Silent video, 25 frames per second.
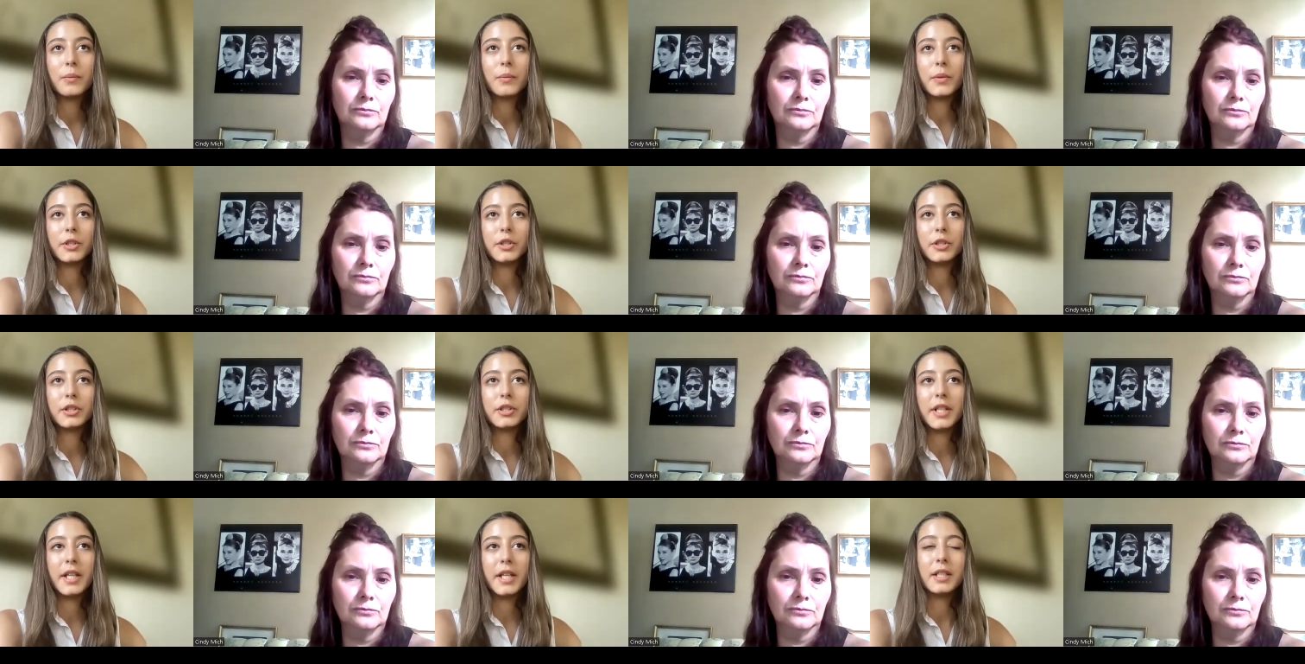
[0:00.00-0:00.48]

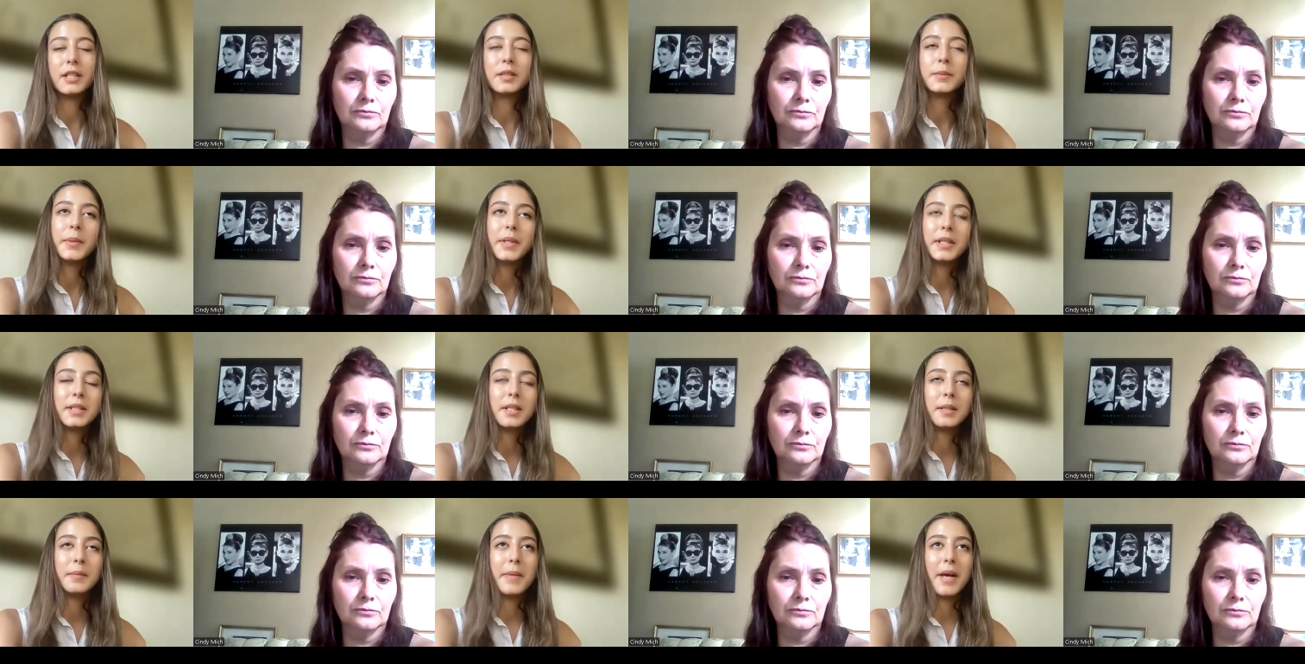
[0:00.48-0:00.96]
Speaker 1: which takes
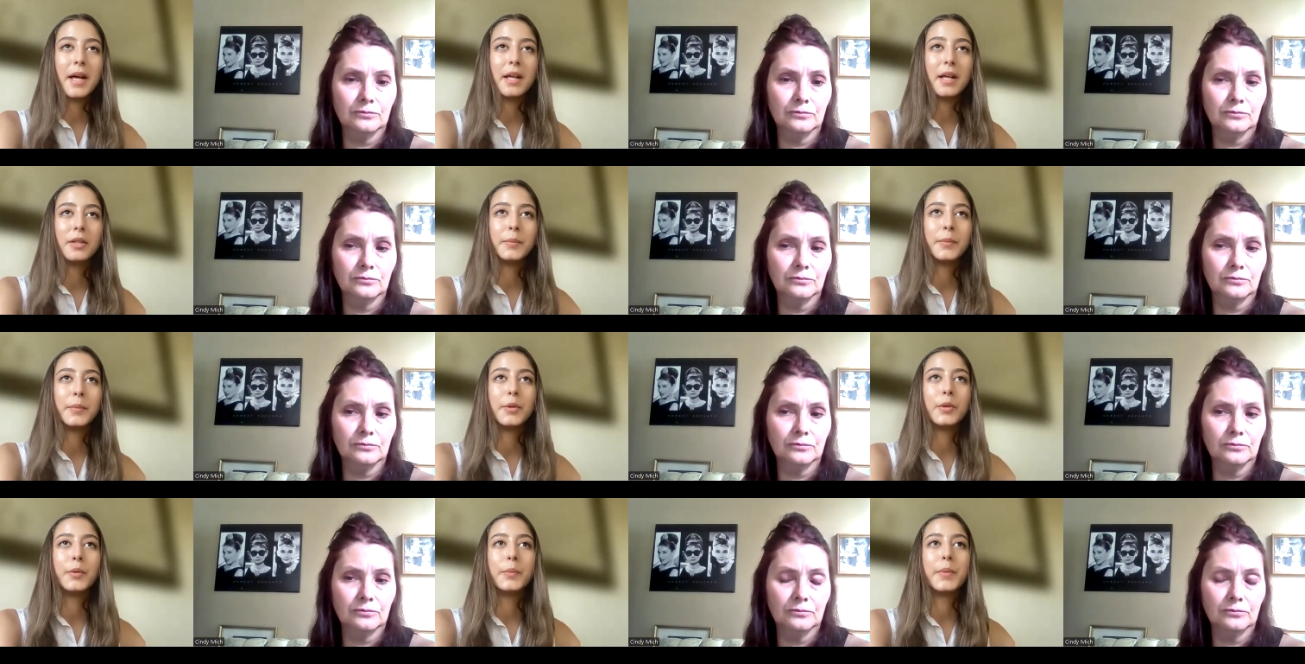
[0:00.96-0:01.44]
place in
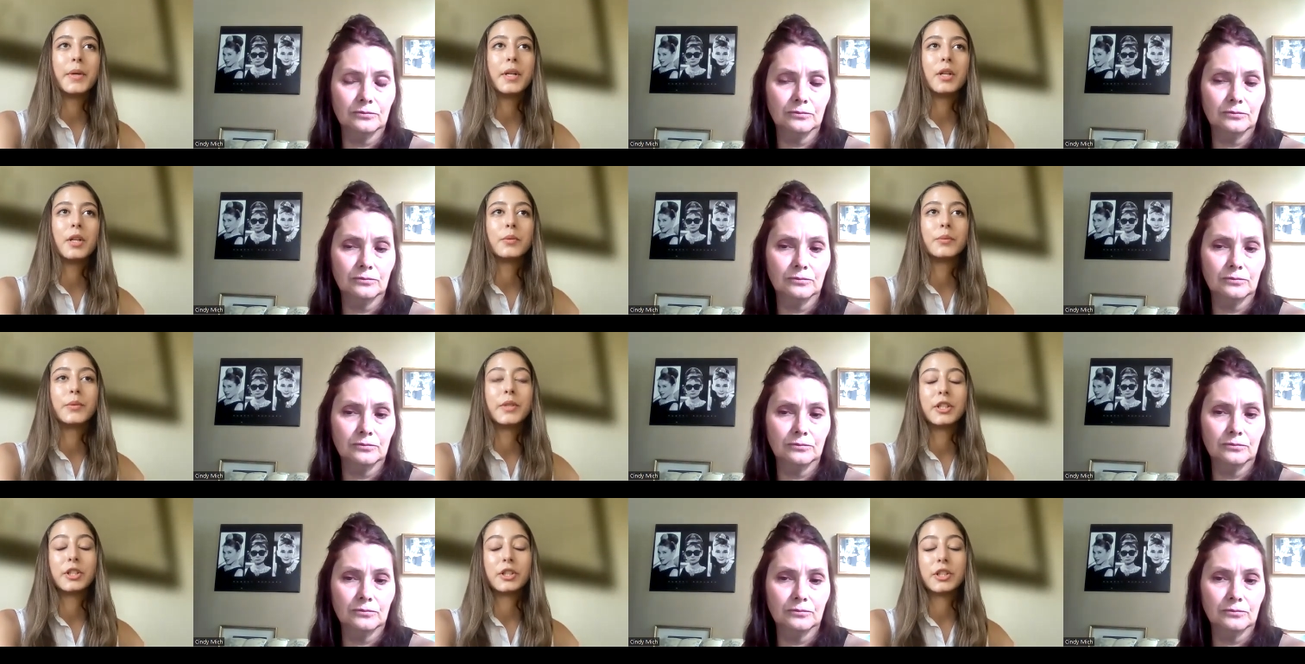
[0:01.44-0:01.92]
malibu but
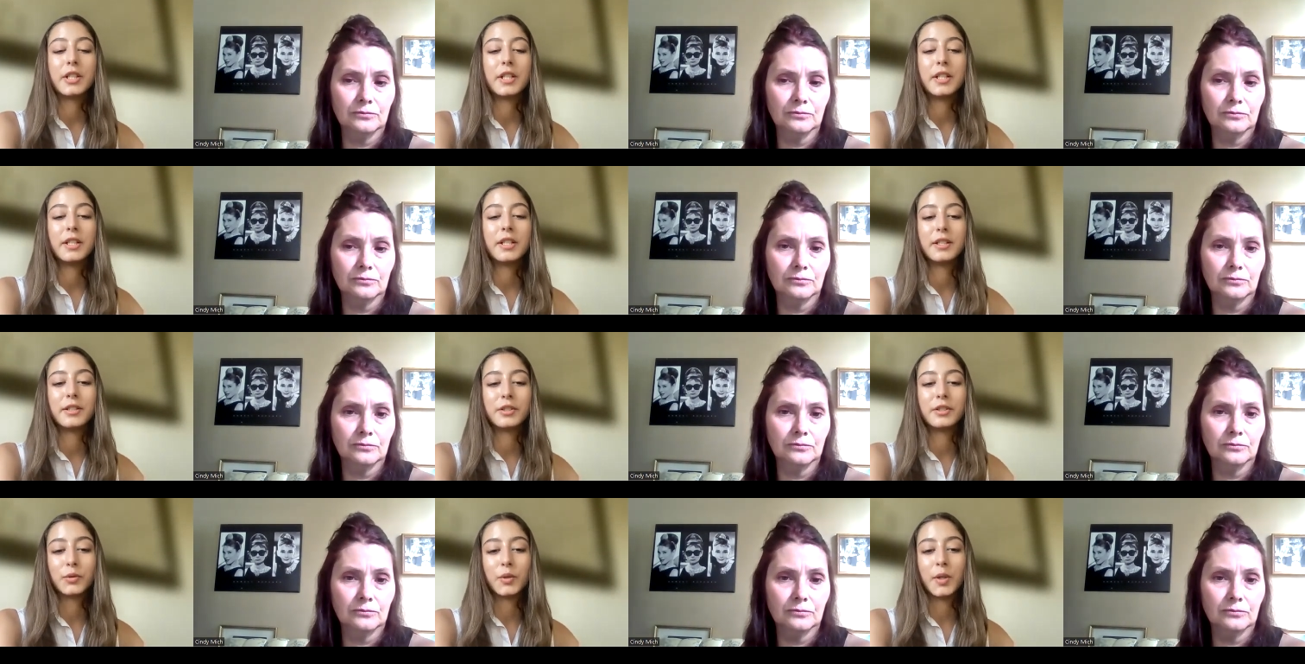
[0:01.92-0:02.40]
originally
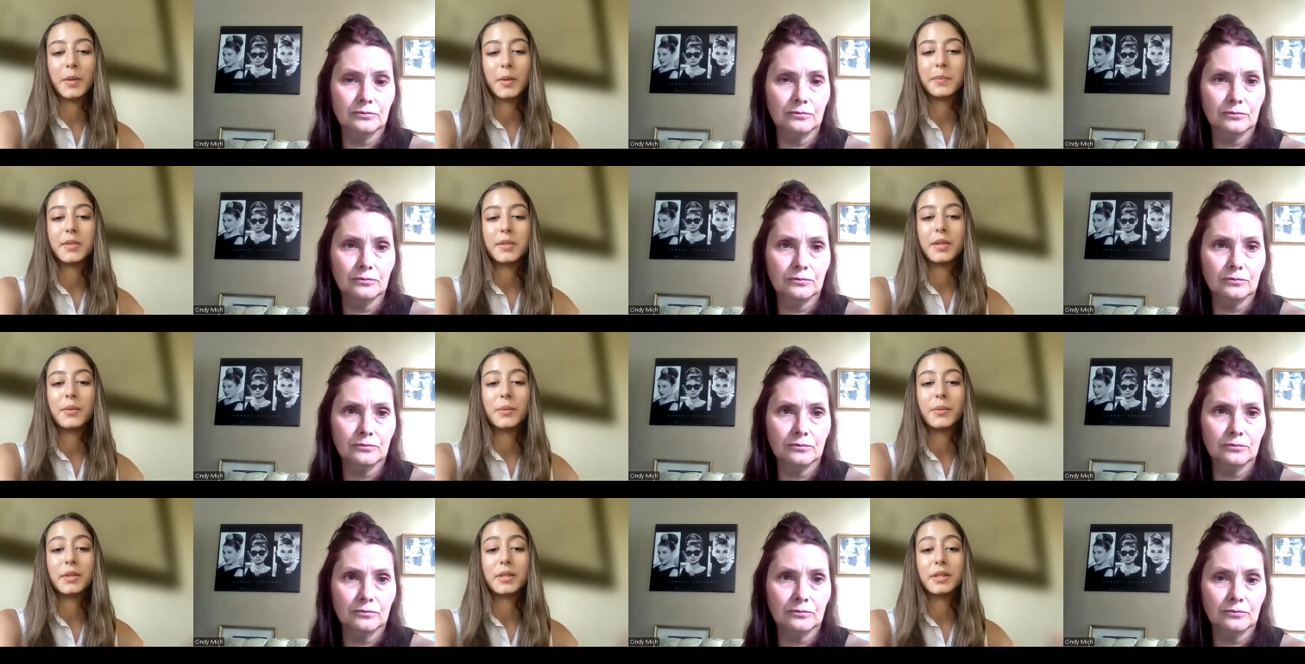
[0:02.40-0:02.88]
in the
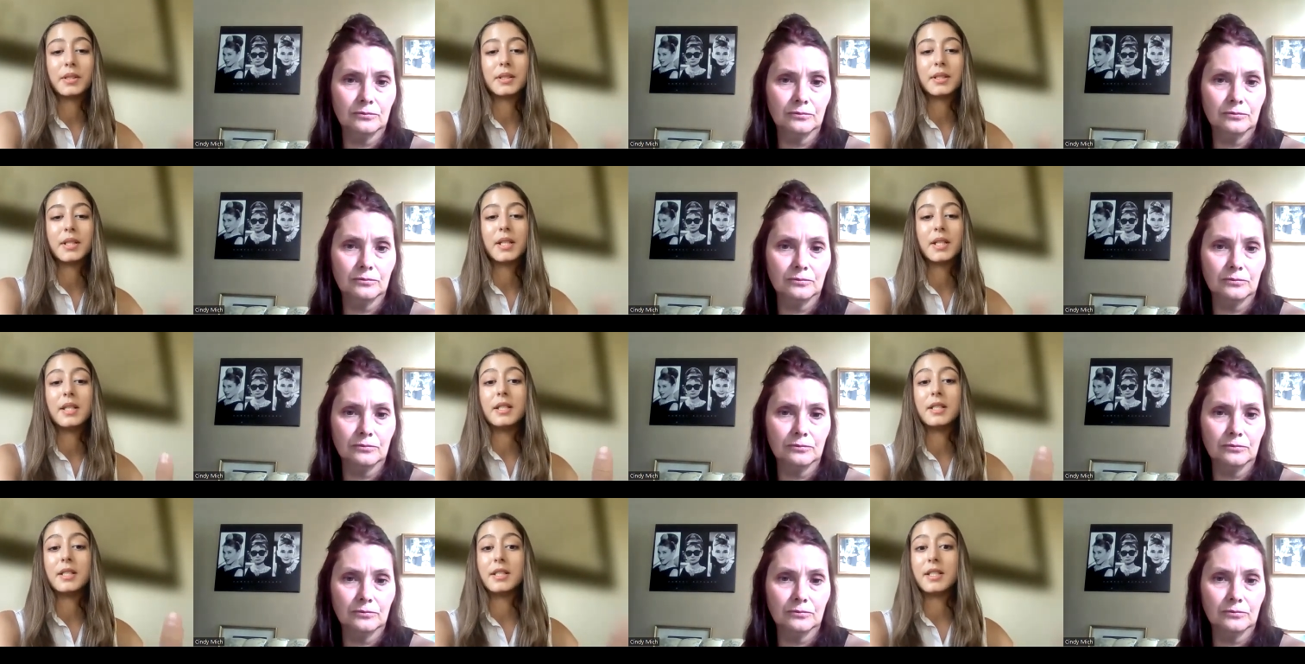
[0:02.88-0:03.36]
script it was
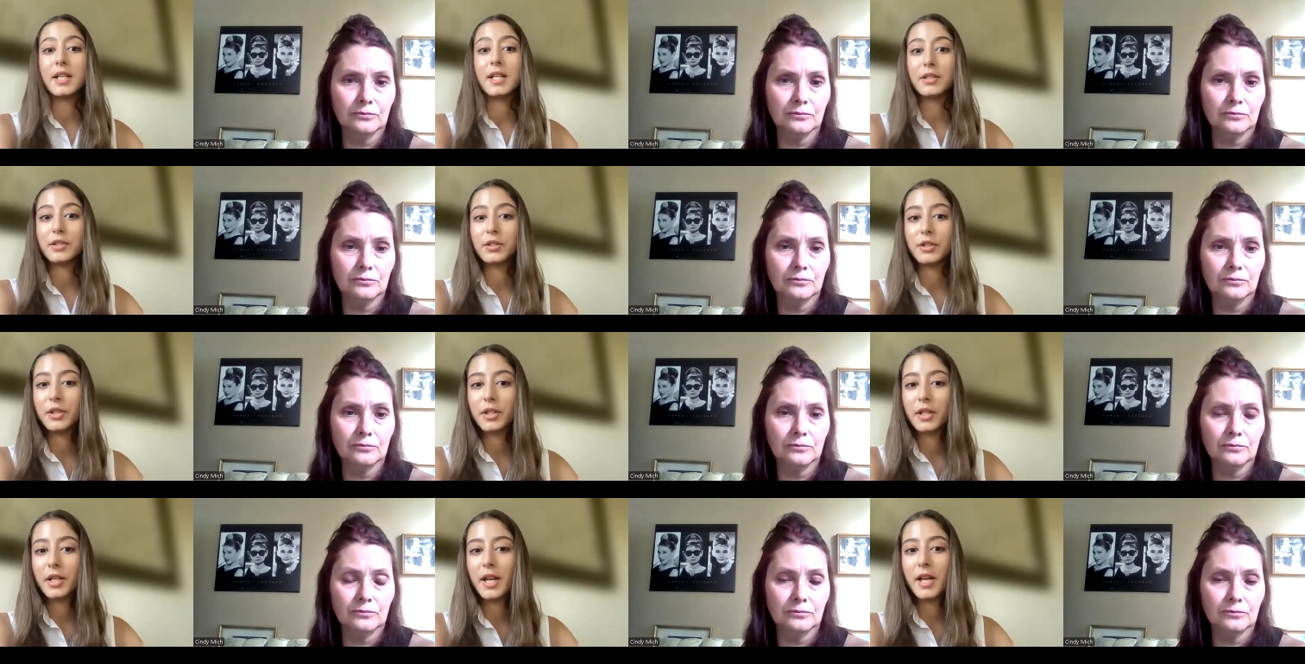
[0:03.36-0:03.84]
in the
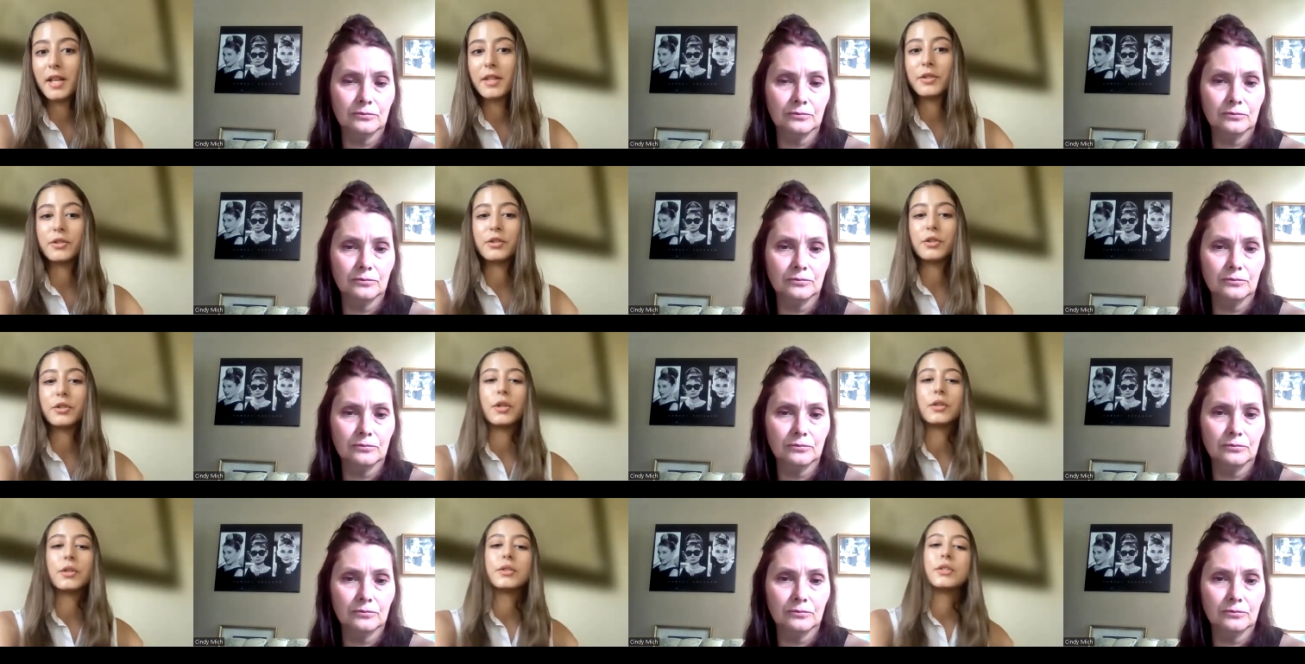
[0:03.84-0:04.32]
desert and
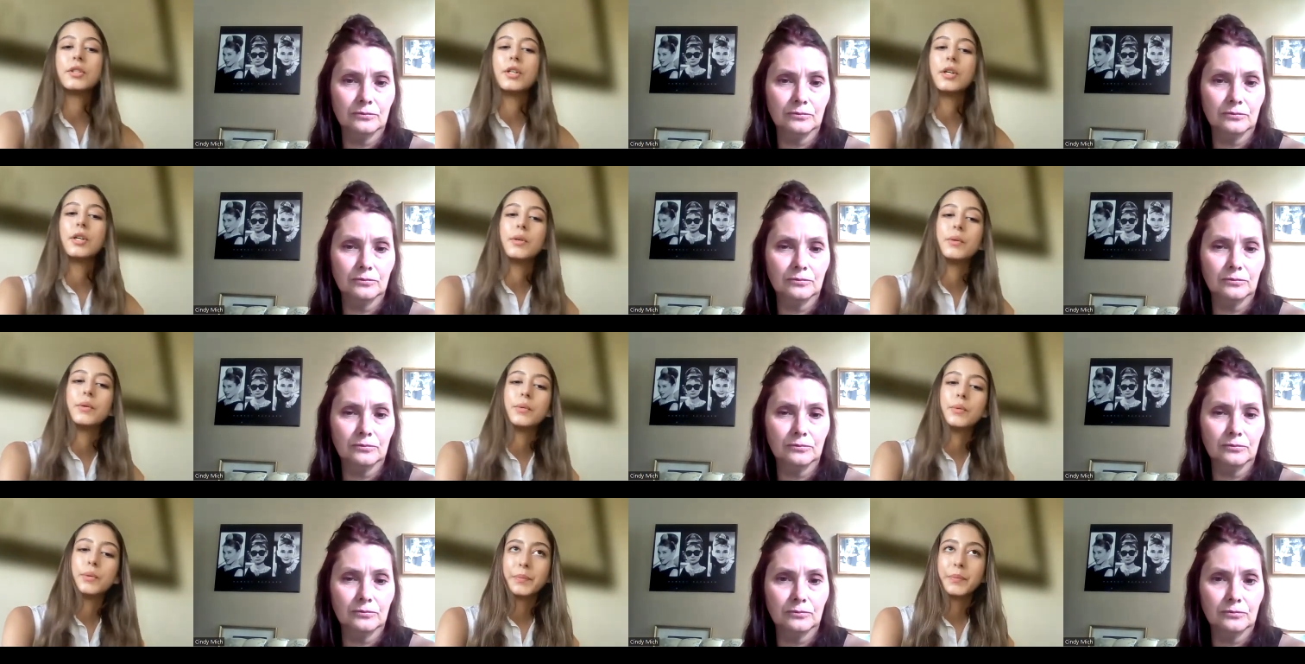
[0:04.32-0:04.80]
there's
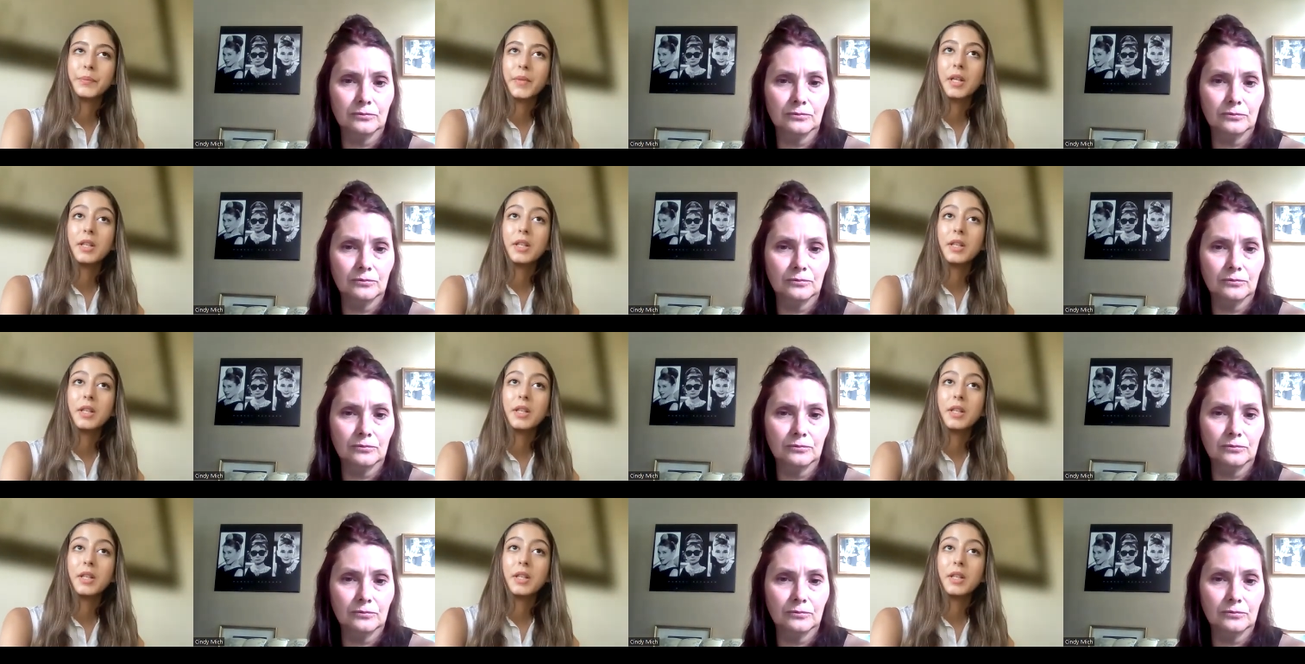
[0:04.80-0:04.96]
also